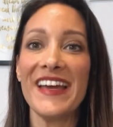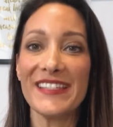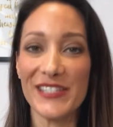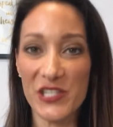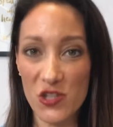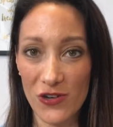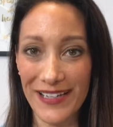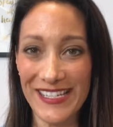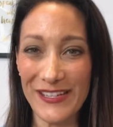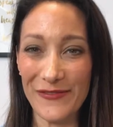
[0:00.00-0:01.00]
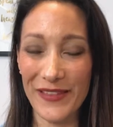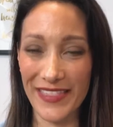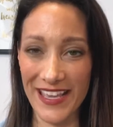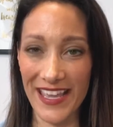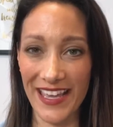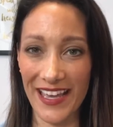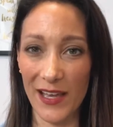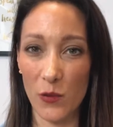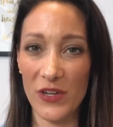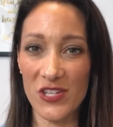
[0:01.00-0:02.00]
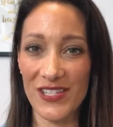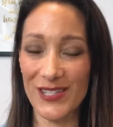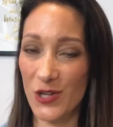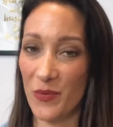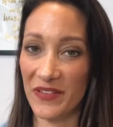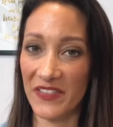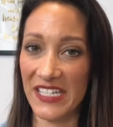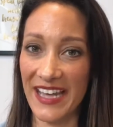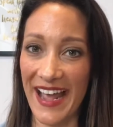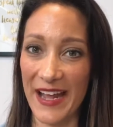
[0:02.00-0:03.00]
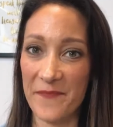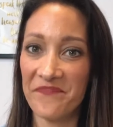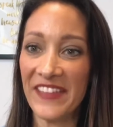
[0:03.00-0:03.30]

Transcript: destructive thinking, which is the topic for today.